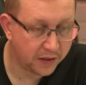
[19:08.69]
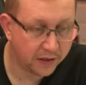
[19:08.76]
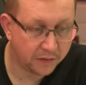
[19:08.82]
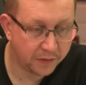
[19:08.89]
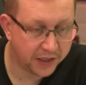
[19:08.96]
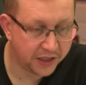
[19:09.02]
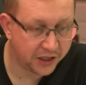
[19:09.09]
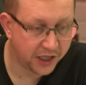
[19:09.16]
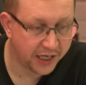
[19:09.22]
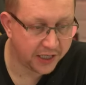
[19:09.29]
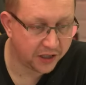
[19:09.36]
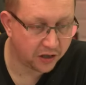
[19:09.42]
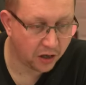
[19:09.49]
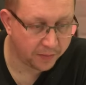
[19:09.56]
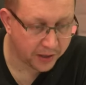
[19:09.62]
Where's
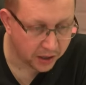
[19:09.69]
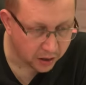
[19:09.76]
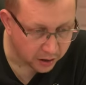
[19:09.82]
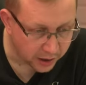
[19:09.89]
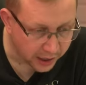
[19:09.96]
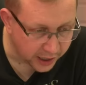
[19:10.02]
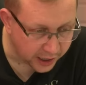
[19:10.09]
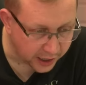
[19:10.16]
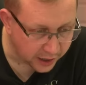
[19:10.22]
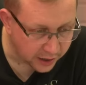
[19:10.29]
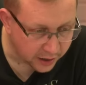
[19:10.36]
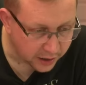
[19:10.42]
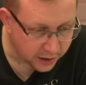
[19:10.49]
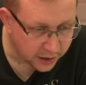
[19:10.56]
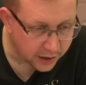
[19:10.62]
Jay's comment gone there?
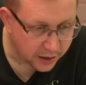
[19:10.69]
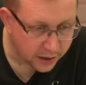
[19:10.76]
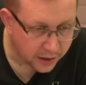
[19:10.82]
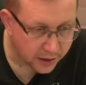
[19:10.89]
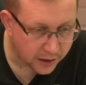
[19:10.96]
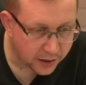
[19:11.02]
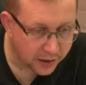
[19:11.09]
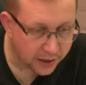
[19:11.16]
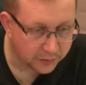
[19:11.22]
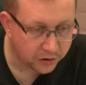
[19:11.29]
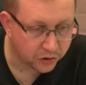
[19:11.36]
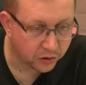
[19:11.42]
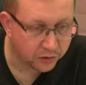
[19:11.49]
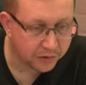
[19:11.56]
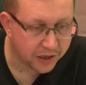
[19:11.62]
I'm
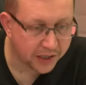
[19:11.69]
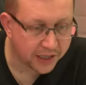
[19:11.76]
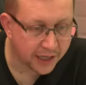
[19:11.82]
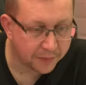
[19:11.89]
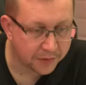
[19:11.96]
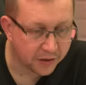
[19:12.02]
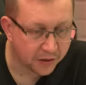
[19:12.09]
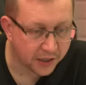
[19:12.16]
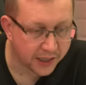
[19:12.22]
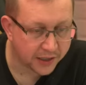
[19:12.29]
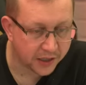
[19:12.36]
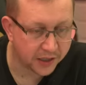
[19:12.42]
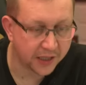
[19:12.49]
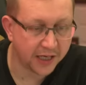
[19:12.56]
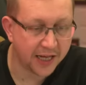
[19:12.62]
sure it was in capital
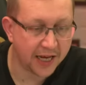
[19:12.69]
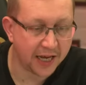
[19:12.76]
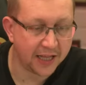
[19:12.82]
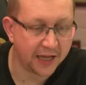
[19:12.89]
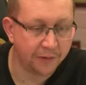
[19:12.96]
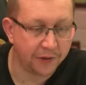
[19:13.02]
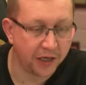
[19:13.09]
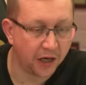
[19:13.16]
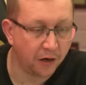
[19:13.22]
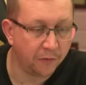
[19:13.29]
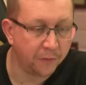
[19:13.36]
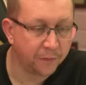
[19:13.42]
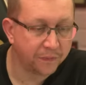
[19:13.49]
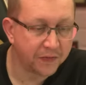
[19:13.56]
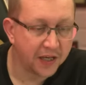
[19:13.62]
letters. Yeah, there we
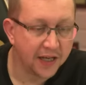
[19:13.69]
go.